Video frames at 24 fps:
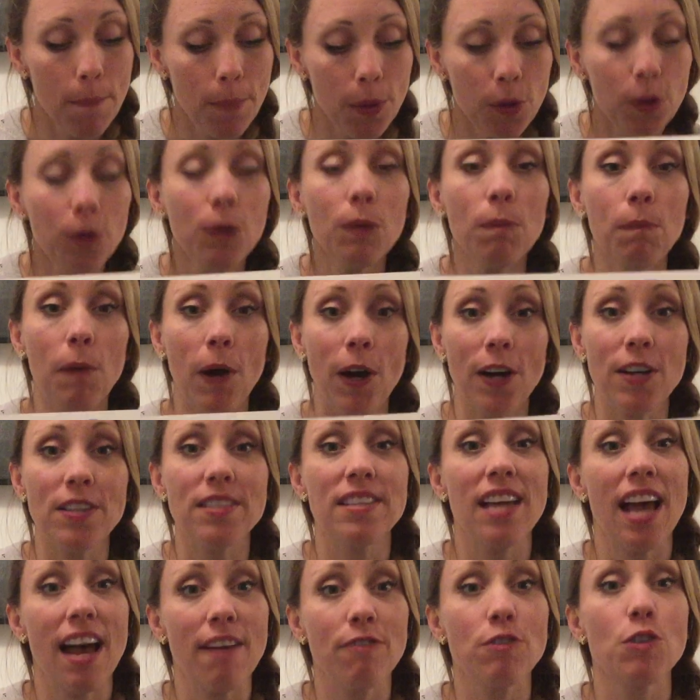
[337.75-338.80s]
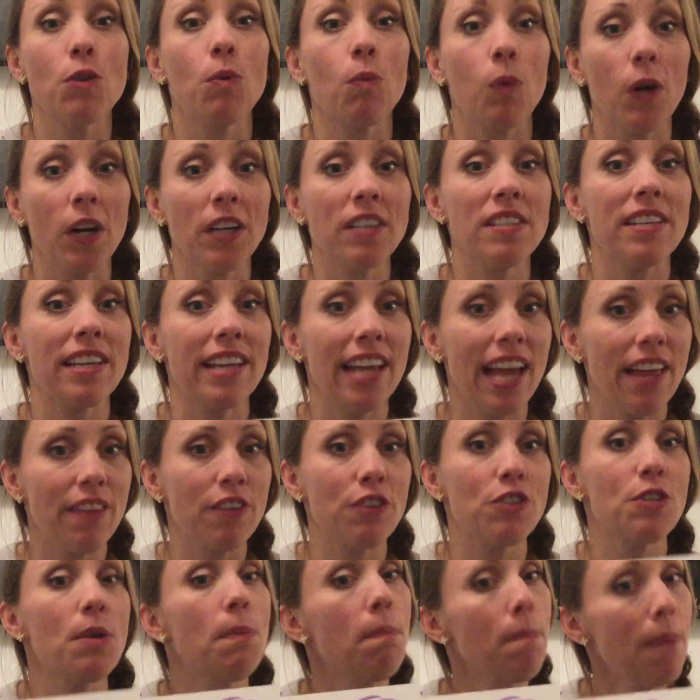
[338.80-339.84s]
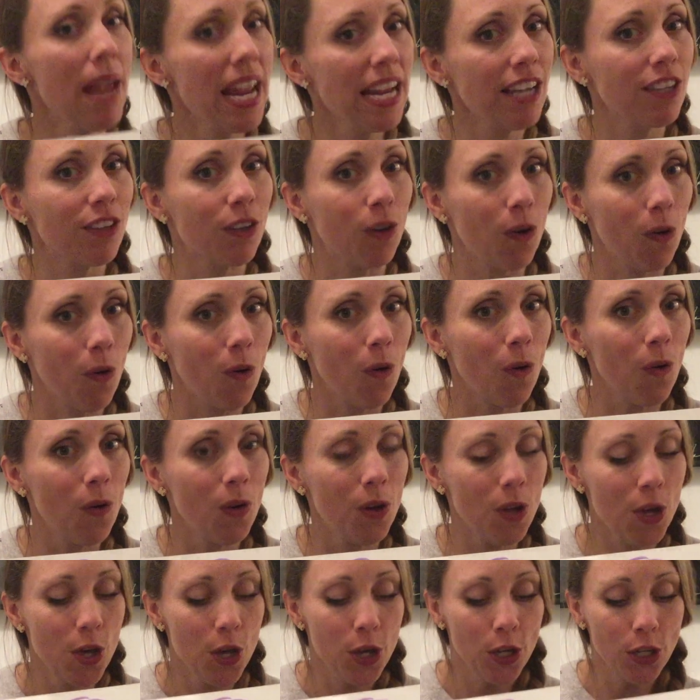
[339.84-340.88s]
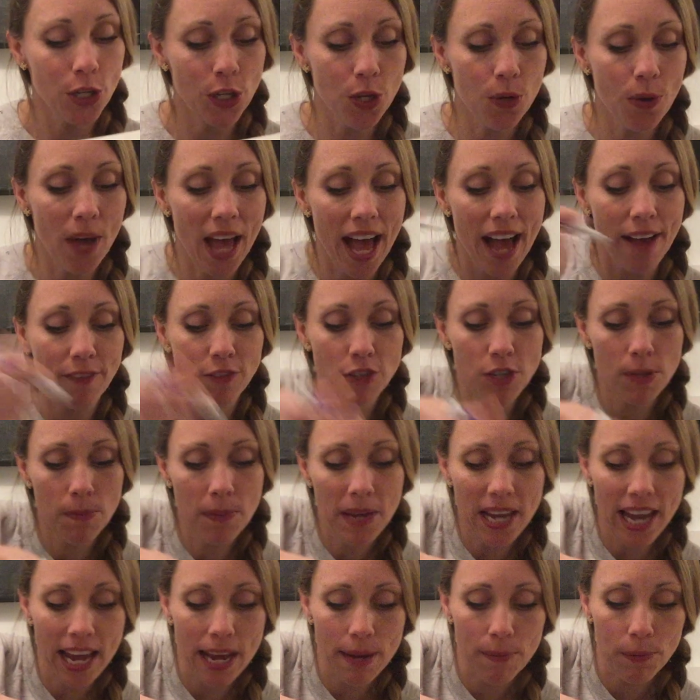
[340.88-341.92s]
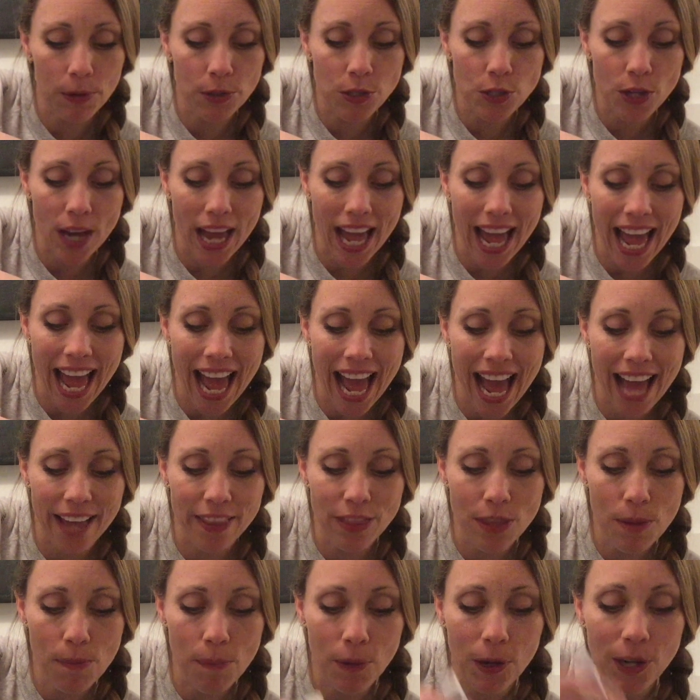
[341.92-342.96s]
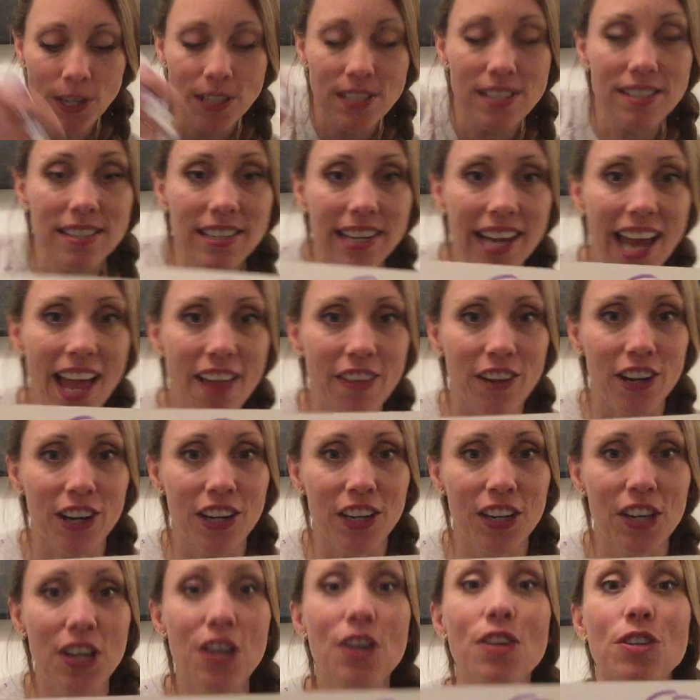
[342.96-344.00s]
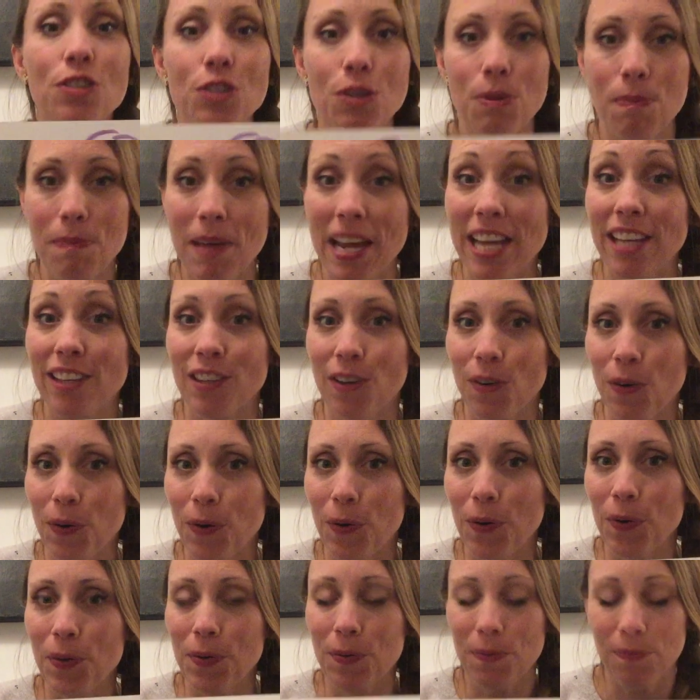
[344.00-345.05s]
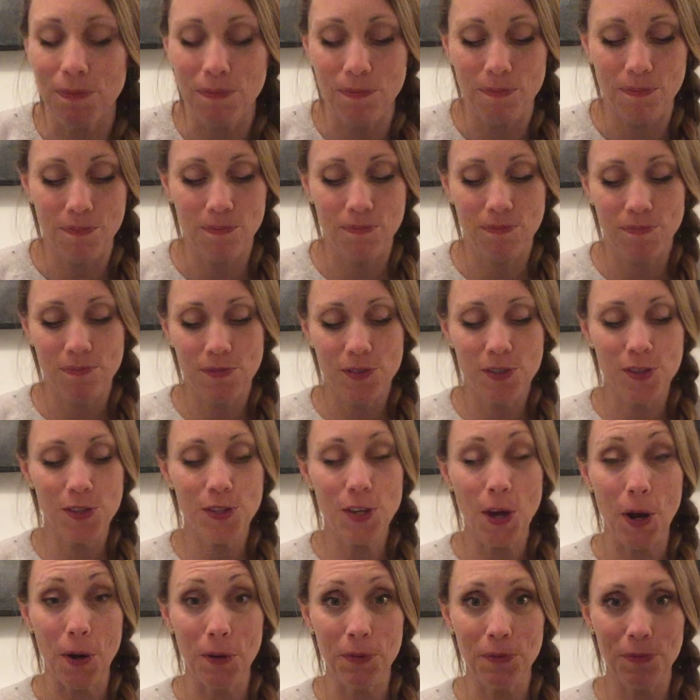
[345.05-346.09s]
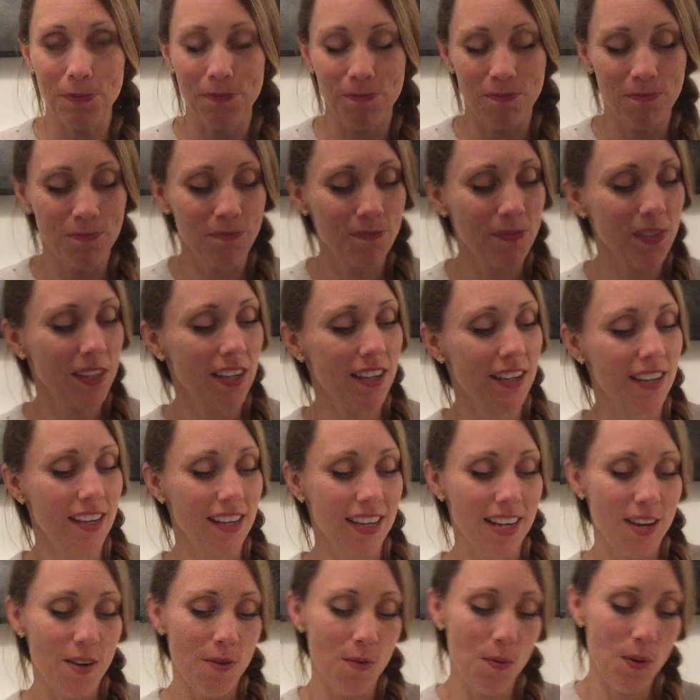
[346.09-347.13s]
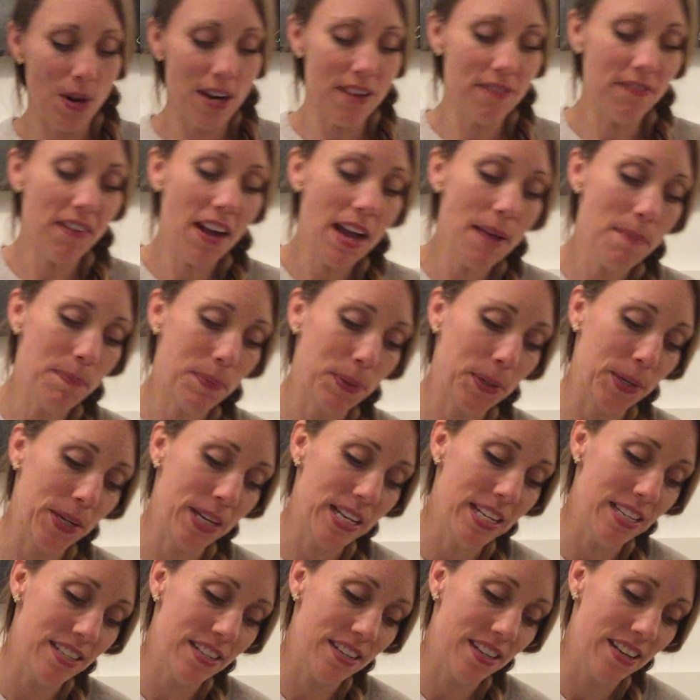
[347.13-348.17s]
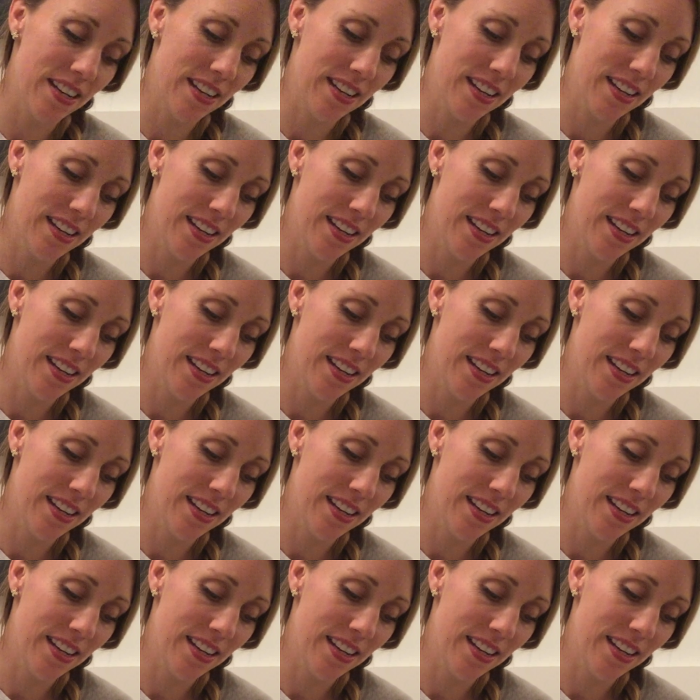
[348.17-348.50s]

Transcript: Both parts have to work together to make the whole. You have to be able to add the parts together to make the whole. So, what if I put,